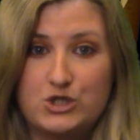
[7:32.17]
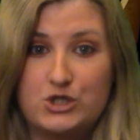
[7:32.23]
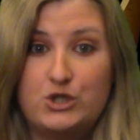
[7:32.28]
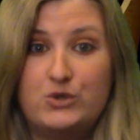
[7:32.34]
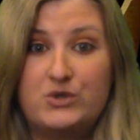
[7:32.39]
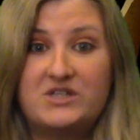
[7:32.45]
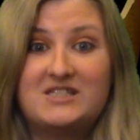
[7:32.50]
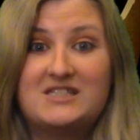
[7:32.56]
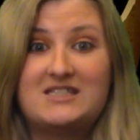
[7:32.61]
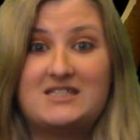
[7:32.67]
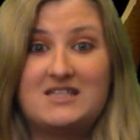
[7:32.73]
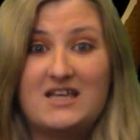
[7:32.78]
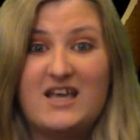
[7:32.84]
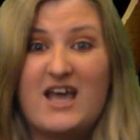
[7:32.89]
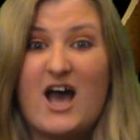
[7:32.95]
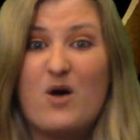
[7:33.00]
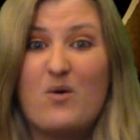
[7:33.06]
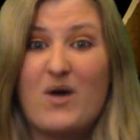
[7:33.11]
and you can
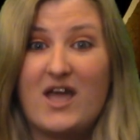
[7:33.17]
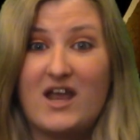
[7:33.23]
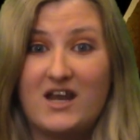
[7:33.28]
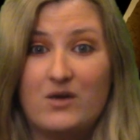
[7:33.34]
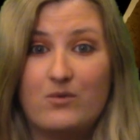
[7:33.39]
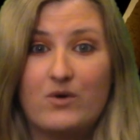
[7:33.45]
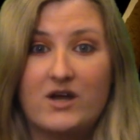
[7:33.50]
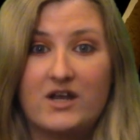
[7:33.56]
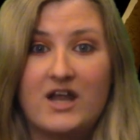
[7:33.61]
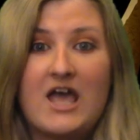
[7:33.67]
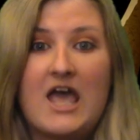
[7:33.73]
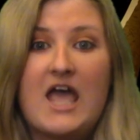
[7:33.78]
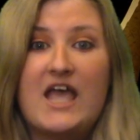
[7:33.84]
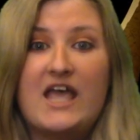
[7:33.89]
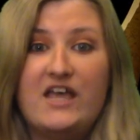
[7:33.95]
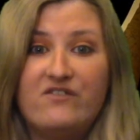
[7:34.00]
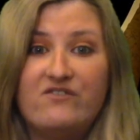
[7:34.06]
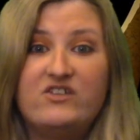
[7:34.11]
see how anyone,
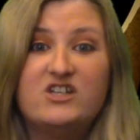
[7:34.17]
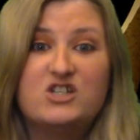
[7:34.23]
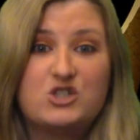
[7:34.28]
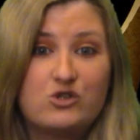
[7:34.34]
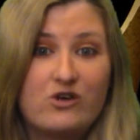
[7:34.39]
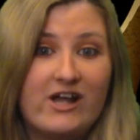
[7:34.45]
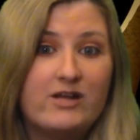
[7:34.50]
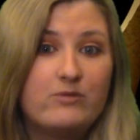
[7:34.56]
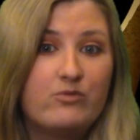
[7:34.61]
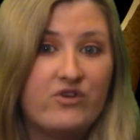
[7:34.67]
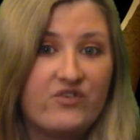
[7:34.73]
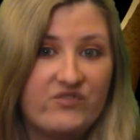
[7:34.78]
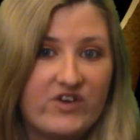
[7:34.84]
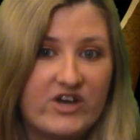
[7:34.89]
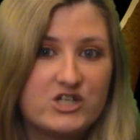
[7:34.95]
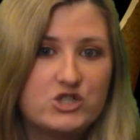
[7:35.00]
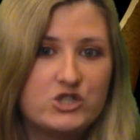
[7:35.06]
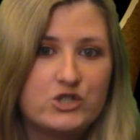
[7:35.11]
even a trained
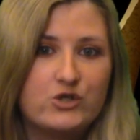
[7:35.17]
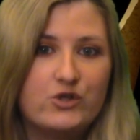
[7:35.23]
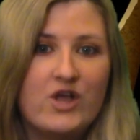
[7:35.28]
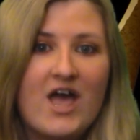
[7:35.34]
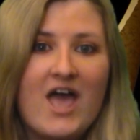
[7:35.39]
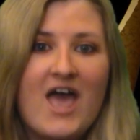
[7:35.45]
professional,